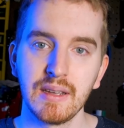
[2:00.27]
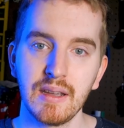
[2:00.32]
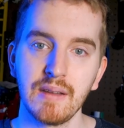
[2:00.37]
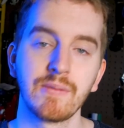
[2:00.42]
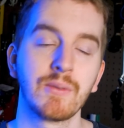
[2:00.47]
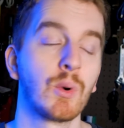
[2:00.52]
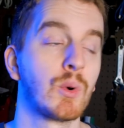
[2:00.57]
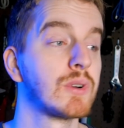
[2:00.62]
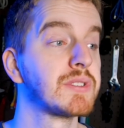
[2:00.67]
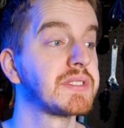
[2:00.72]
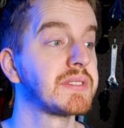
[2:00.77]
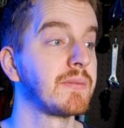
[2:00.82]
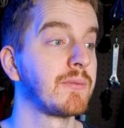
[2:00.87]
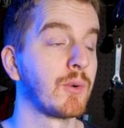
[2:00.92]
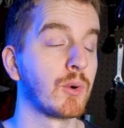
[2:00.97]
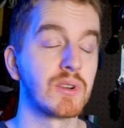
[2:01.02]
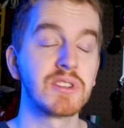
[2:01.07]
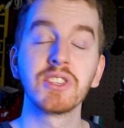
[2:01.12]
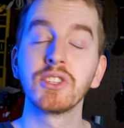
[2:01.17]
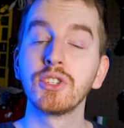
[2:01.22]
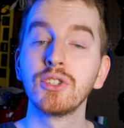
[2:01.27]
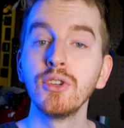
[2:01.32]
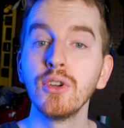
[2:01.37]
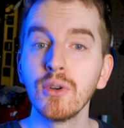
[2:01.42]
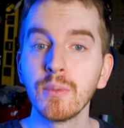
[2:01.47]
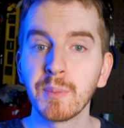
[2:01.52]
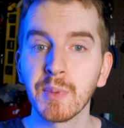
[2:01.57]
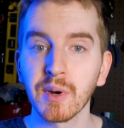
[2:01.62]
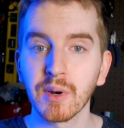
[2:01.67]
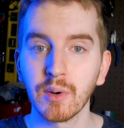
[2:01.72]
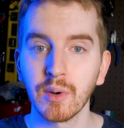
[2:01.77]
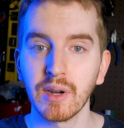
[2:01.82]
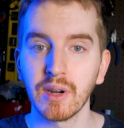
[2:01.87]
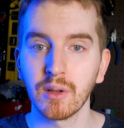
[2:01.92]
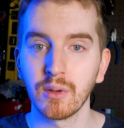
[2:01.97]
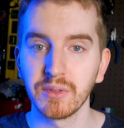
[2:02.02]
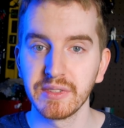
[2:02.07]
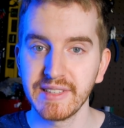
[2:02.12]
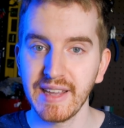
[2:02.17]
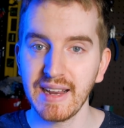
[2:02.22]
Of course, for super
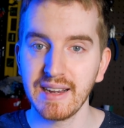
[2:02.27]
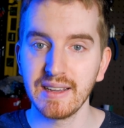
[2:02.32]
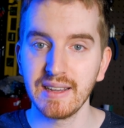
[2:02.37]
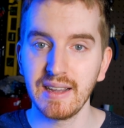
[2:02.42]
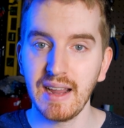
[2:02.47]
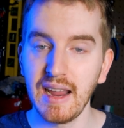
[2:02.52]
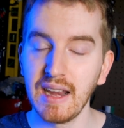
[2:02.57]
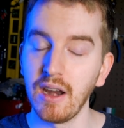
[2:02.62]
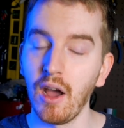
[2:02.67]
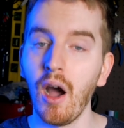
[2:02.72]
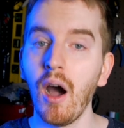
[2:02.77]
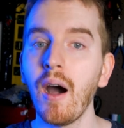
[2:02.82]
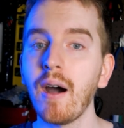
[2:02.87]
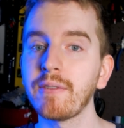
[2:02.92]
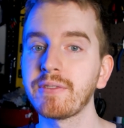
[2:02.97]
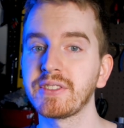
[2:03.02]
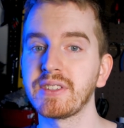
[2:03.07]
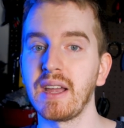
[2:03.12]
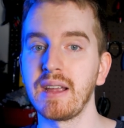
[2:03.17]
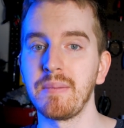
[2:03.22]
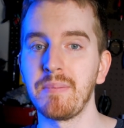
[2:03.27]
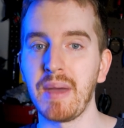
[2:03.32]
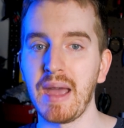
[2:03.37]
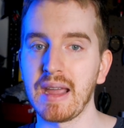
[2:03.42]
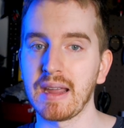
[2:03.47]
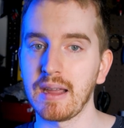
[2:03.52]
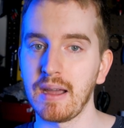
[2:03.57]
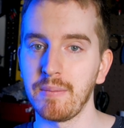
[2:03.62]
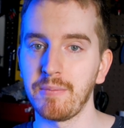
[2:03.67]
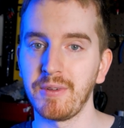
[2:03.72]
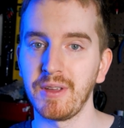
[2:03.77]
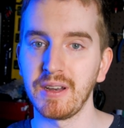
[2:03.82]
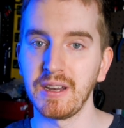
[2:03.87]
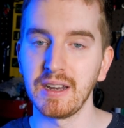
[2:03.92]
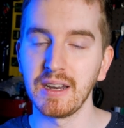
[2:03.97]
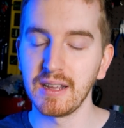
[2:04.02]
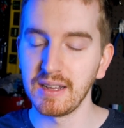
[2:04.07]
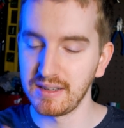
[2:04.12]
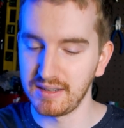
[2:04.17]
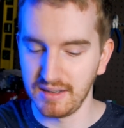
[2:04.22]
critical data, an offsite backup in
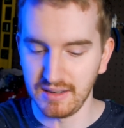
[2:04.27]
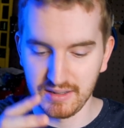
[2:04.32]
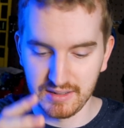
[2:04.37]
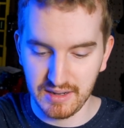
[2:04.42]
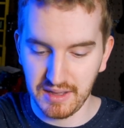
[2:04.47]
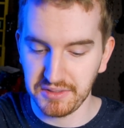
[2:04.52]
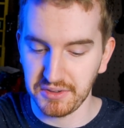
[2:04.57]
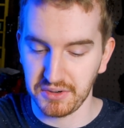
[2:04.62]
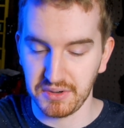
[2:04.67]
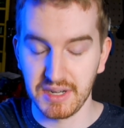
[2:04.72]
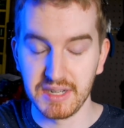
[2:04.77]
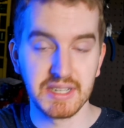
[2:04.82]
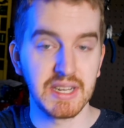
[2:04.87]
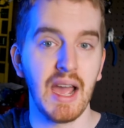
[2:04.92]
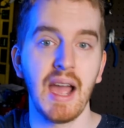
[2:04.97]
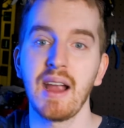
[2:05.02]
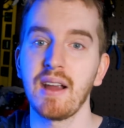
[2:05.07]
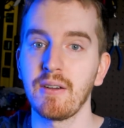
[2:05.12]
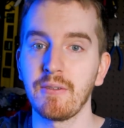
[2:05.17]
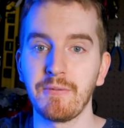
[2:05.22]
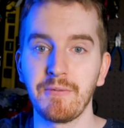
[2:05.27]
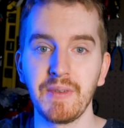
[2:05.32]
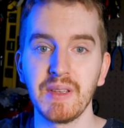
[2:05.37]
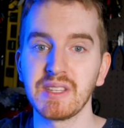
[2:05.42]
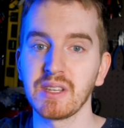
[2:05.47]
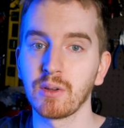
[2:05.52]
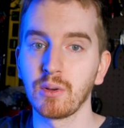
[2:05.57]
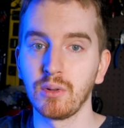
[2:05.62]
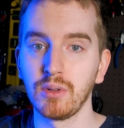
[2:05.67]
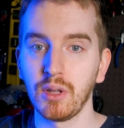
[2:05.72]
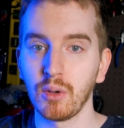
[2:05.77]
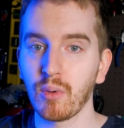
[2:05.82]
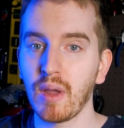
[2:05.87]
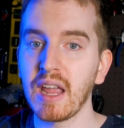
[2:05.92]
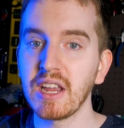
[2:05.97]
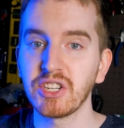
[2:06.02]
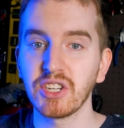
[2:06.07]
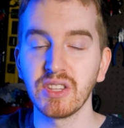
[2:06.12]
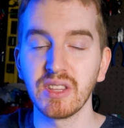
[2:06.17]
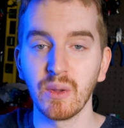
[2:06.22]
an, another entire physical
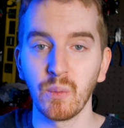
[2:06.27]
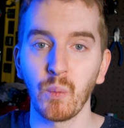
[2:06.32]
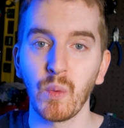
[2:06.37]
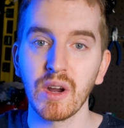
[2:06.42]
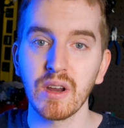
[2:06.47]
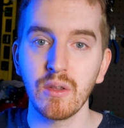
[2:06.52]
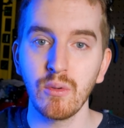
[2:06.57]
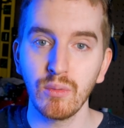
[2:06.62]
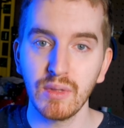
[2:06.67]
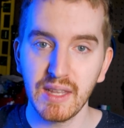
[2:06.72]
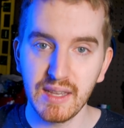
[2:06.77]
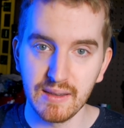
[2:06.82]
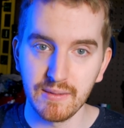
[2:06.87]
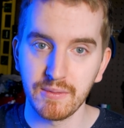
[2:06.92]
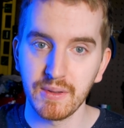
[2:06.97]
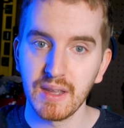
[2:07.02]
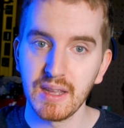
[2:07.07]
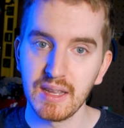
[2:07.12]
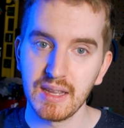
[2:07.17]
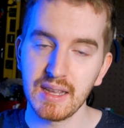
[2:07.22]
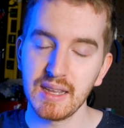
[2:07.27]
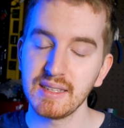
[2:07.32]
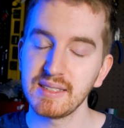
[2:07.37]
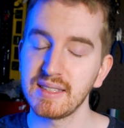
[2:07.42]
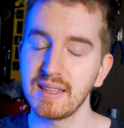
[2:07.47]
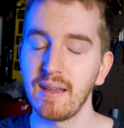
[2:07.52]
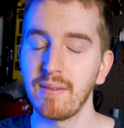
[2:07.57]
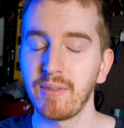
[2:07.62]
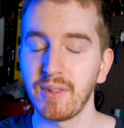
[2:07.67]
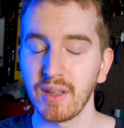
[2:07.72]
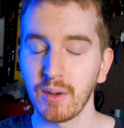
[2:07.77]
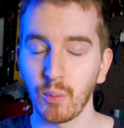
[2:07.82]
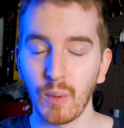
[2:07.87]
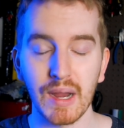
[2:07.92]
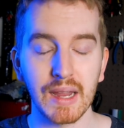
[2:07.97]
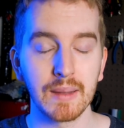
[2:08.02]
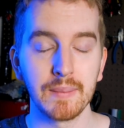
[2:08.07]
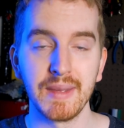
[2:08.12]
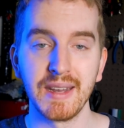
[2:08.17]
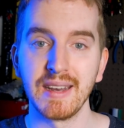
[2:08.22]
location than where you live is definitely
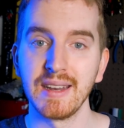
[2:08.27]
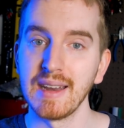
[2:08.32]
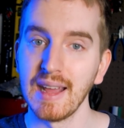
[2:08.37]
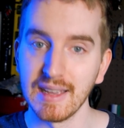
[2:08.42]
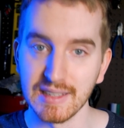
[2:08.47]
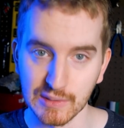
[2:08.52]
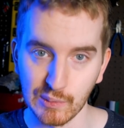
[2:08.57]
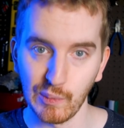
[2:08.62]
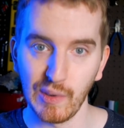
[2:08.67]
recommended as